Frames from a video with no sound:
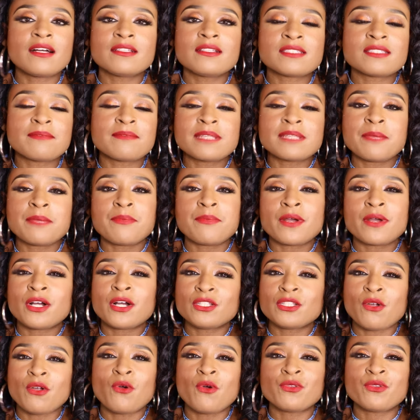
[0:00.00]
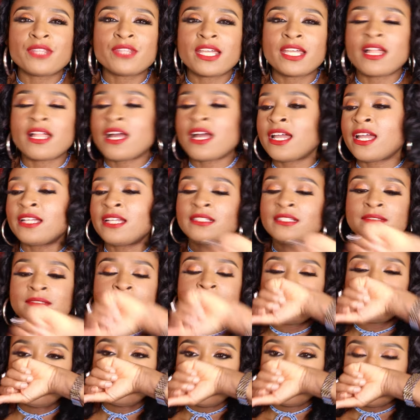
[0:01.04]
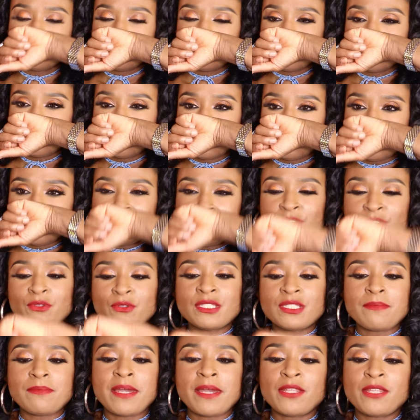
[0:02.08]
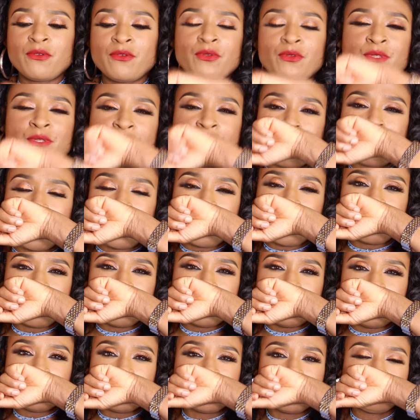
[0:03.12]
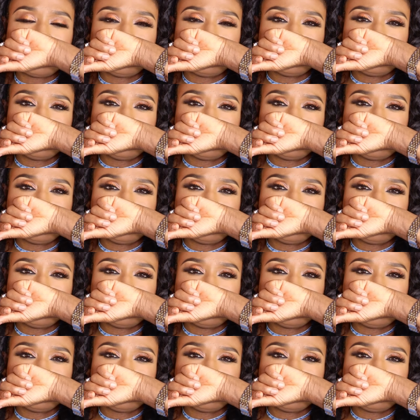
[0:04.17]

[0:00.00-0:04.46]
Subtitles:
some type of cologne that I knew somebody who used to wear this.